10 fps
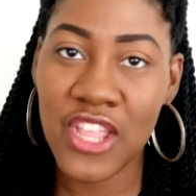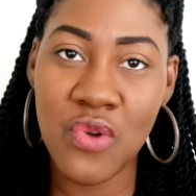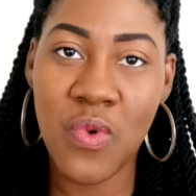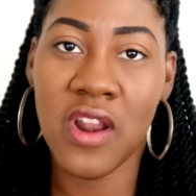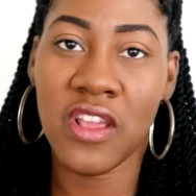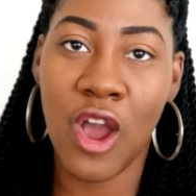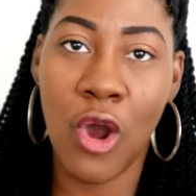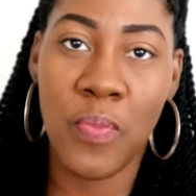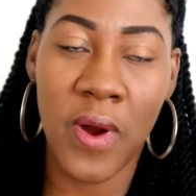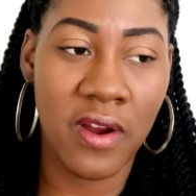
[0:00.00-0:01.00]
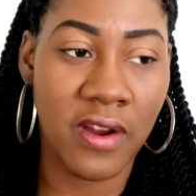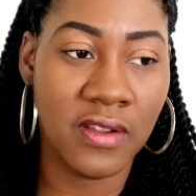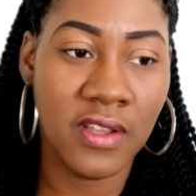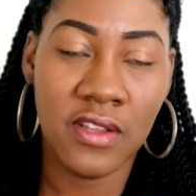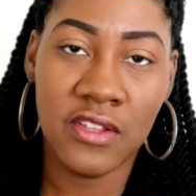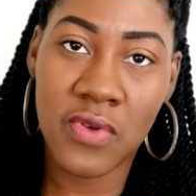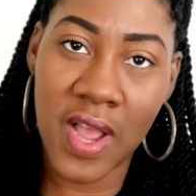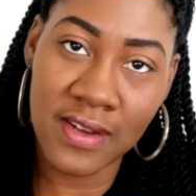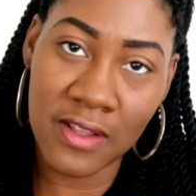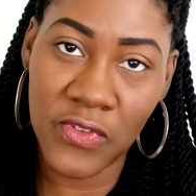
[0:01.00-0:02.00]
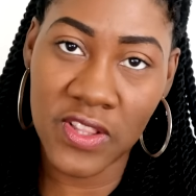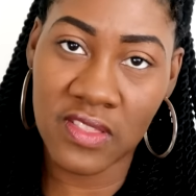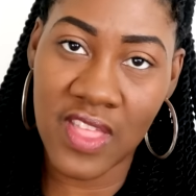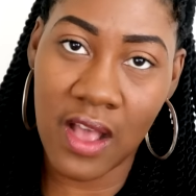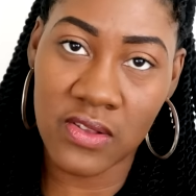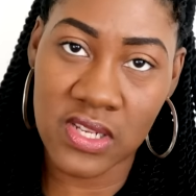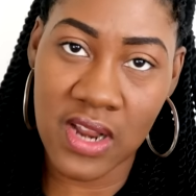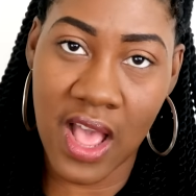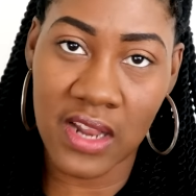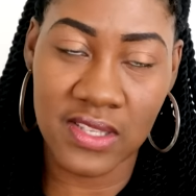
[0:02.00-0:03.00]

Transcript: want to co-parent? You got that fifty thousand dollars? Do